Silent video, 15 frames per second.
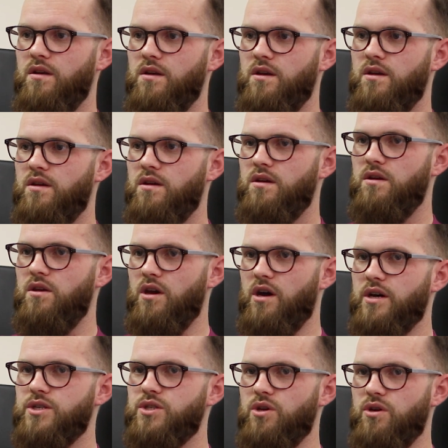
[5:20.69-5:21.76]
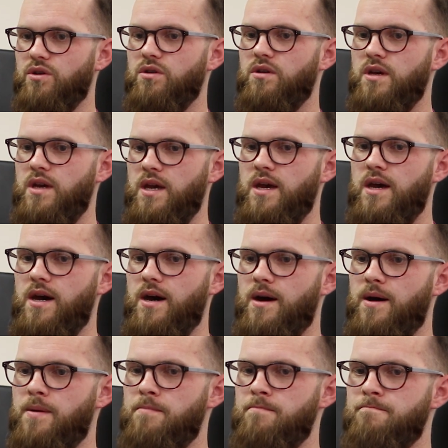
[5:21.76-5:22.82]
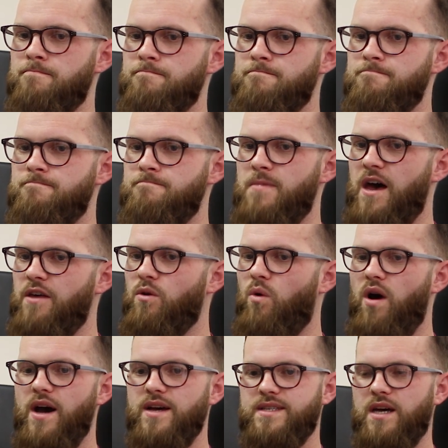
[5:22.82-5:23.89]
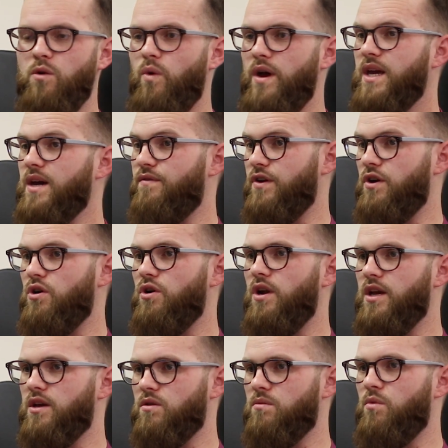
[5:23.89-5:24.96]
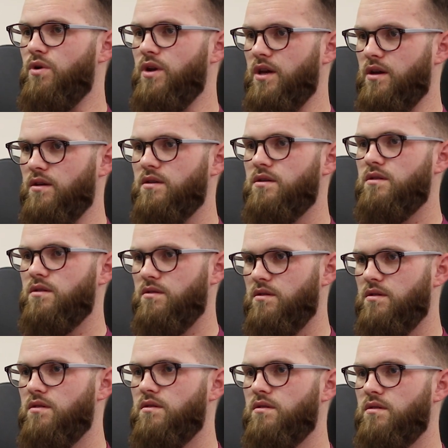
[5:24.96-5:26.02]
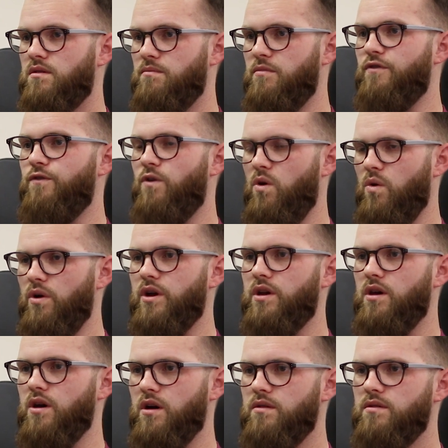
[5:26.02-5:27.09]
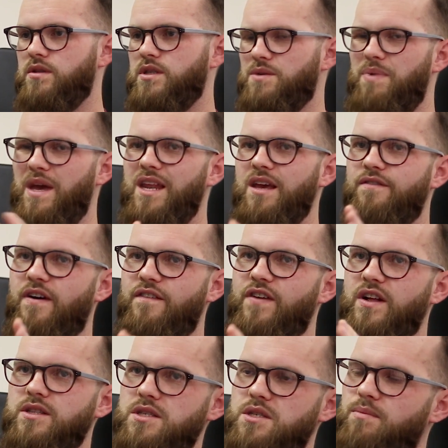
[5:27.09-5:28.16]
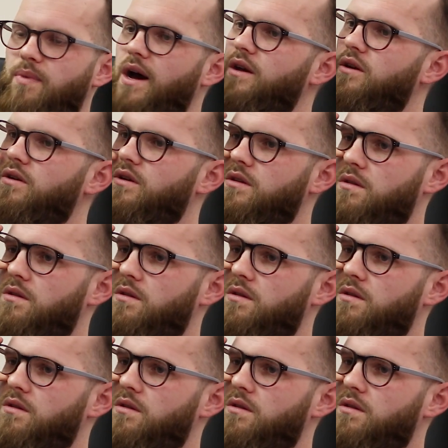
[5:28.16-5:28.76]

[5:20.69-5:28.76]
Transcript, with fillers: Okay. Yeah. So, um, otherwise I'd wake up very early in the morning before work. Before work. Yeah. Okay. Depending if I felt inspired or not.